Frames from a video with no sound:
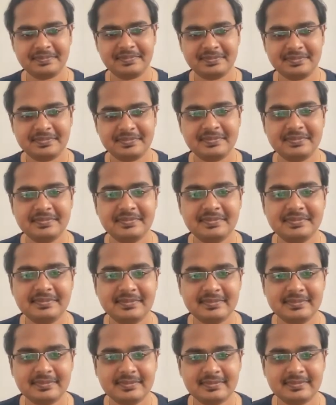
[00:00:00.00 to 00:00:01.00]

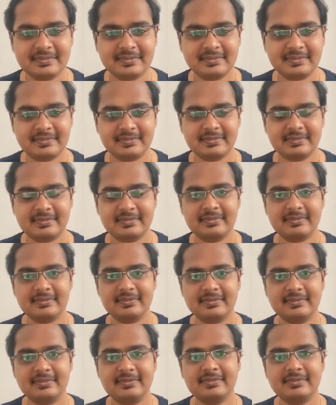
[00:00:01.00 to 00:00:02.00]

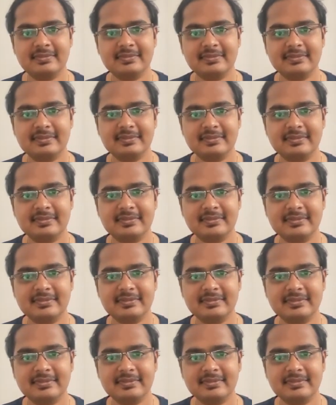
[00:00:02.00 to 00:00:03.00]

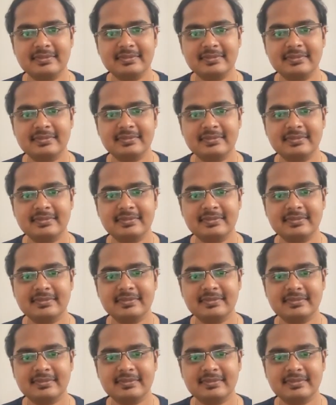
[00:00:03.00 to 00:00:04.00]

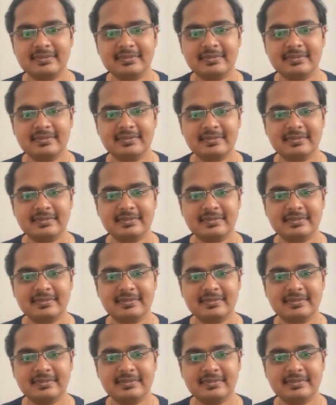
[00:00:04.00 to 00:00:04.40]
(silent)